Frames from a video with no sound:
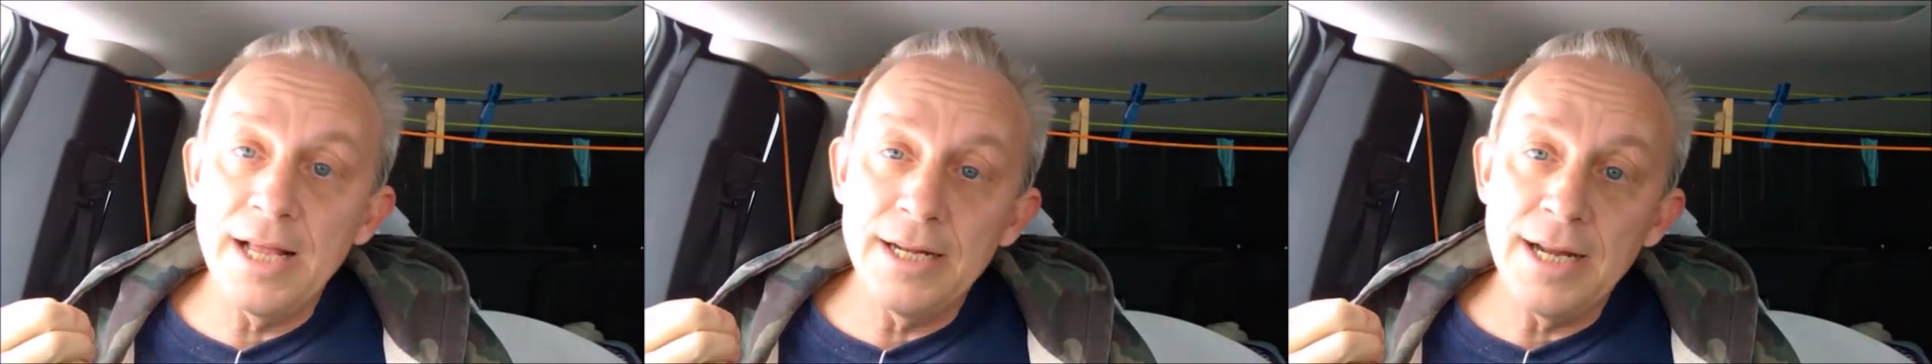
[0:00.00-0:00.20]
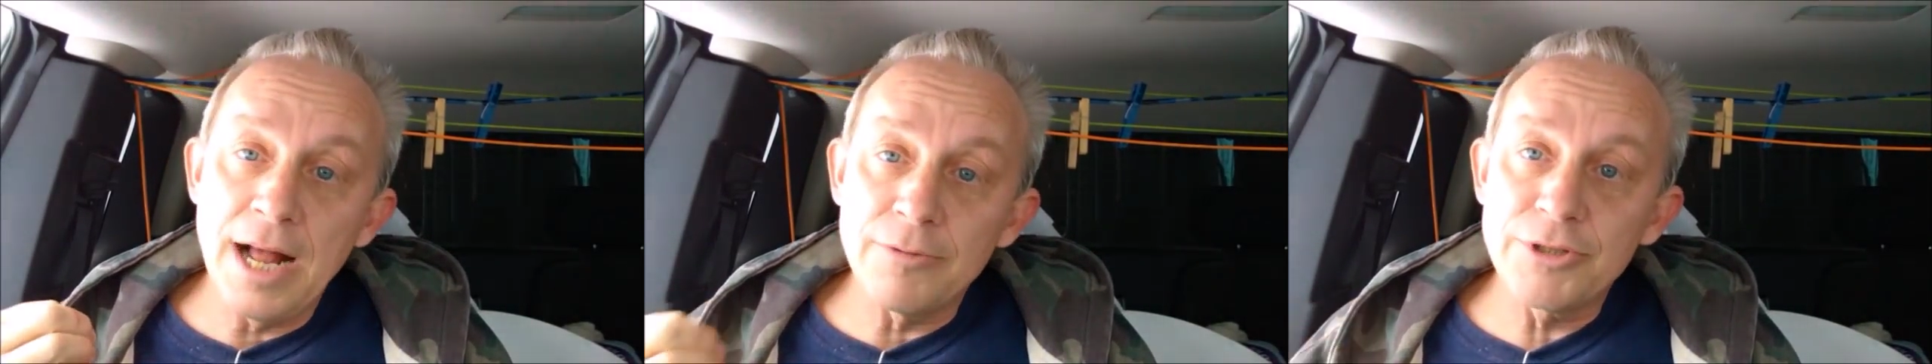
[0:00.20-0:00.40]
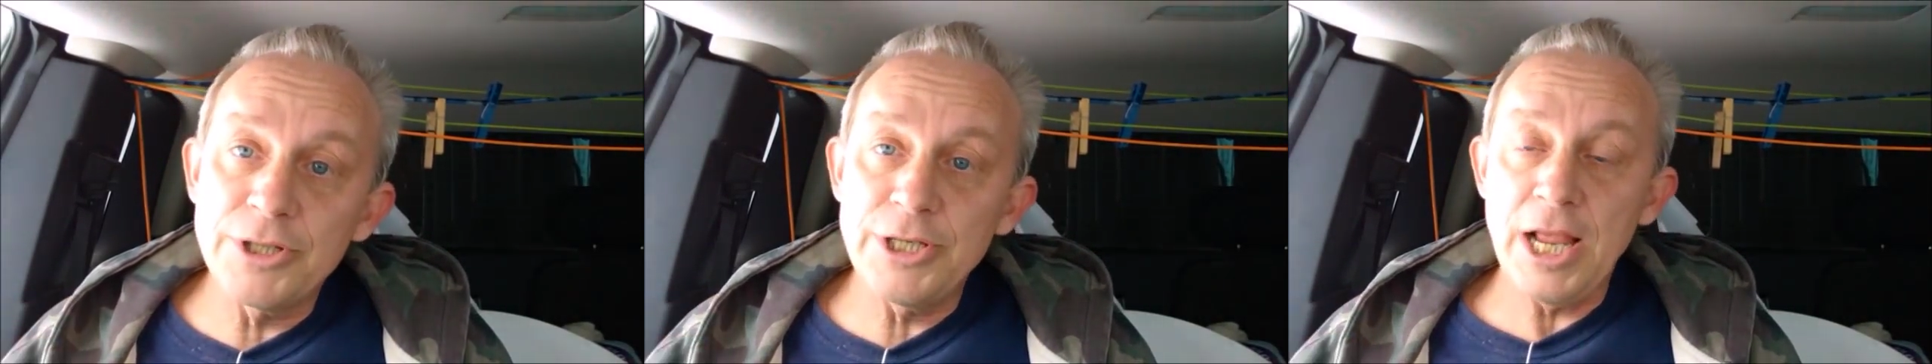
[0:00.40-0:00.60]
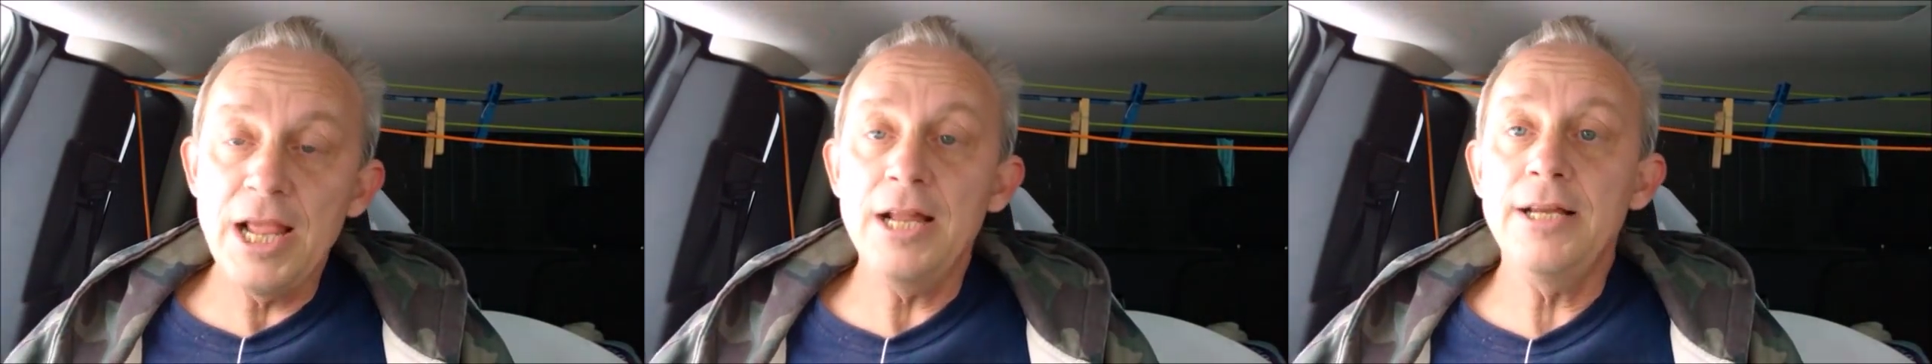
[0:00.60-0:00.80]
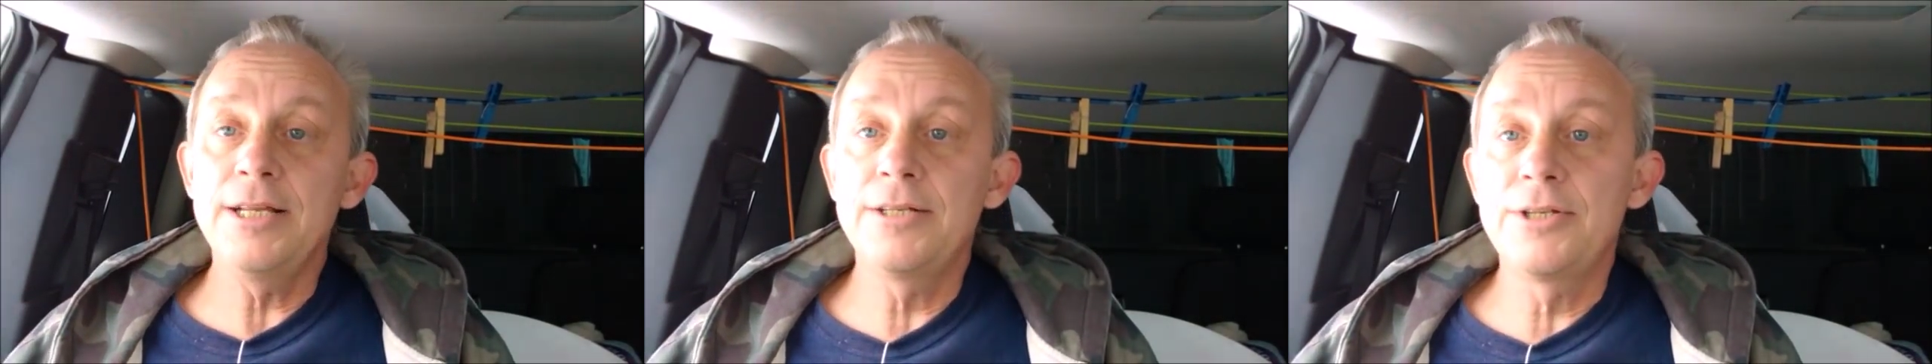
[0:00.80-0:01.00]
an
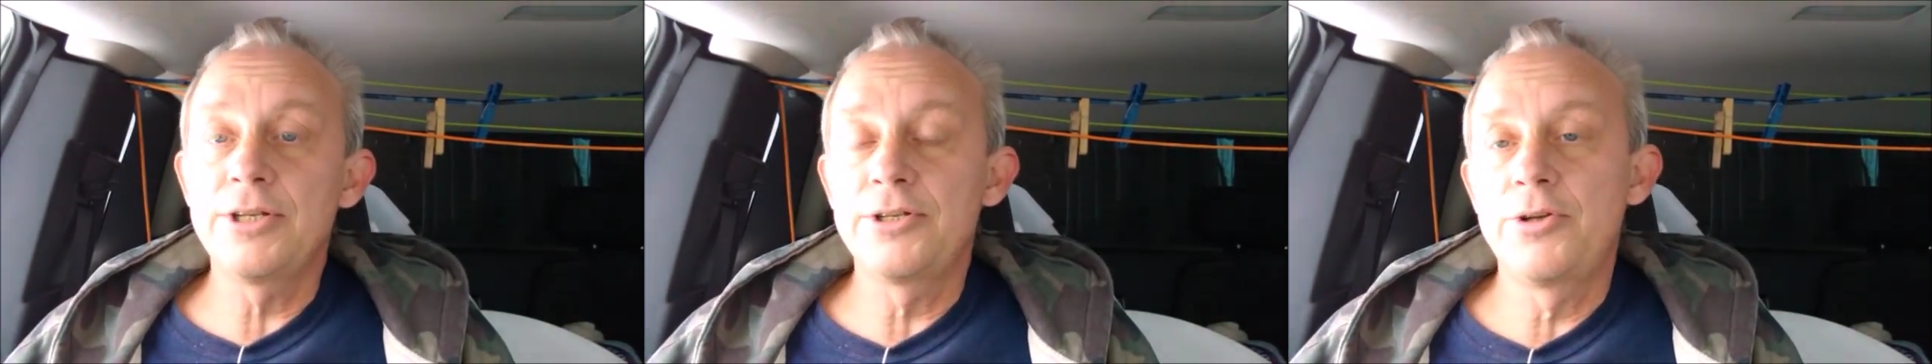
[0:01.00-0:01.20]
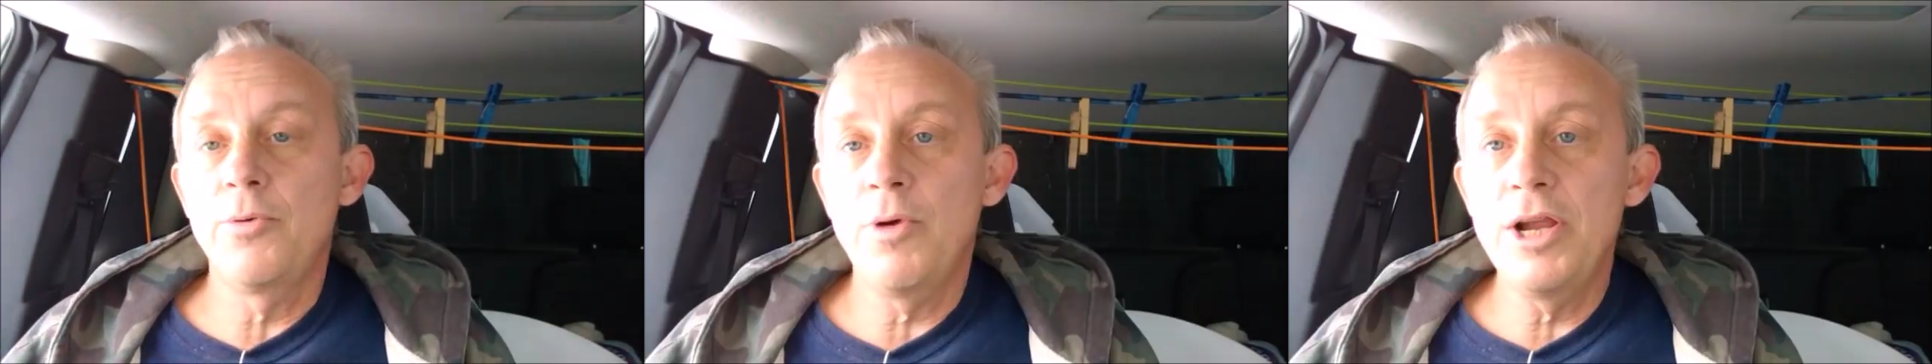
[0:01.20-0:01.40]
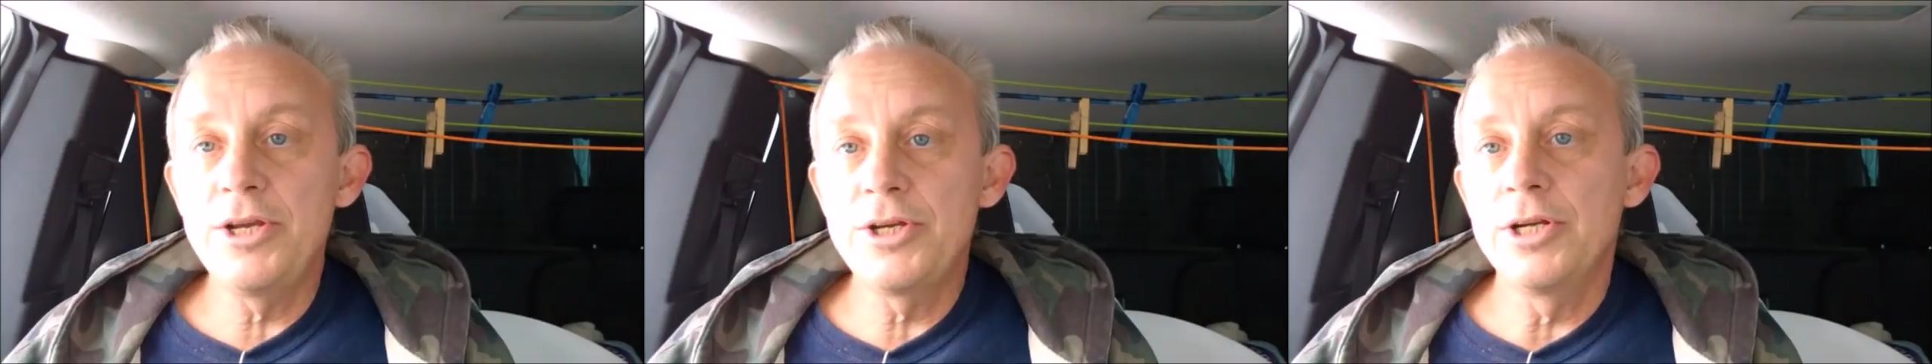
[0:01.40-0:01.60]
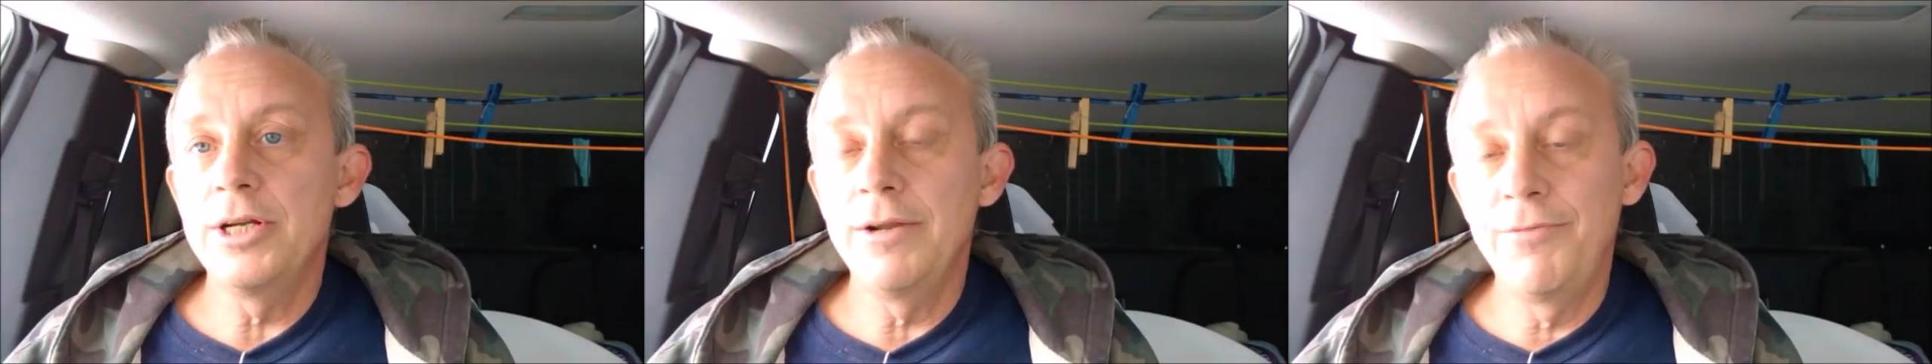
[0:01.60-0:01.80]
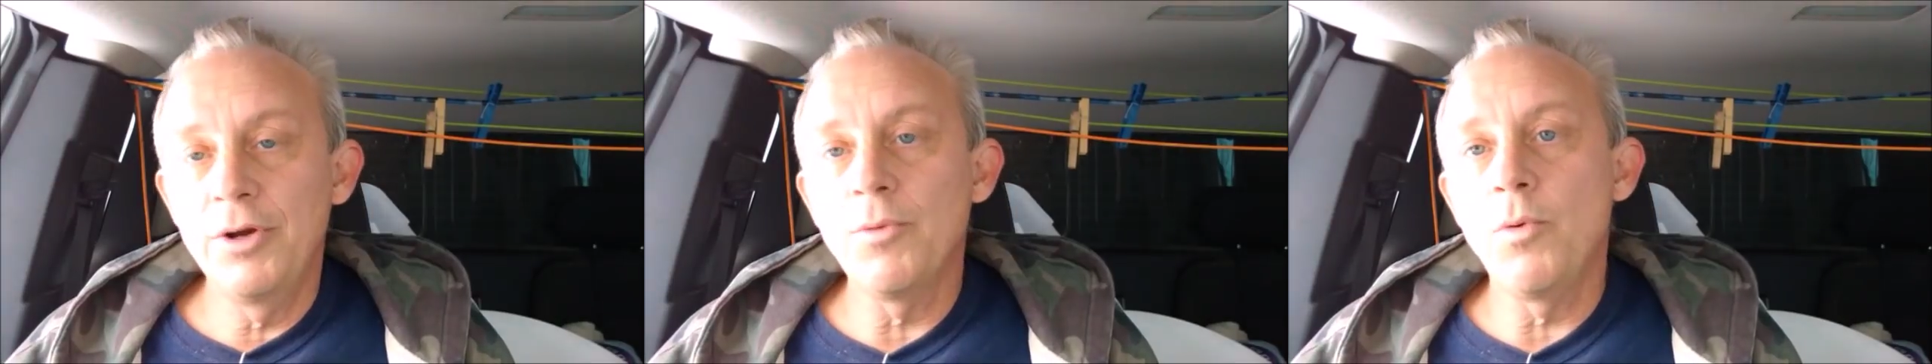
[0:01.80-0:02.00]
outstanding
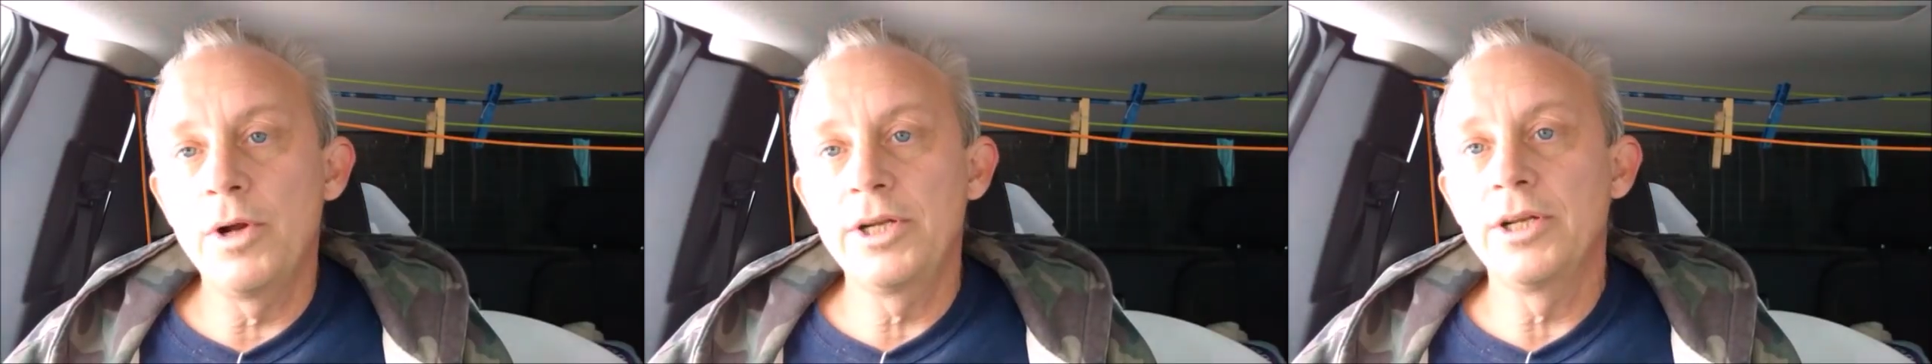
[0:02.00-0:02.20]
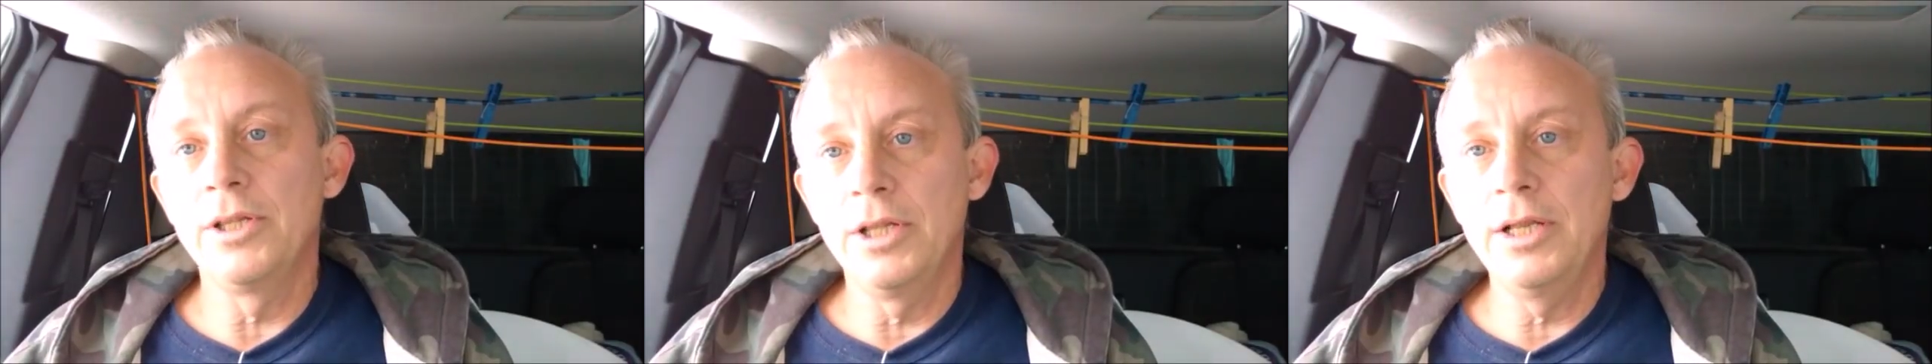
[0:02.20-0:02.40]
situation if you're wanting to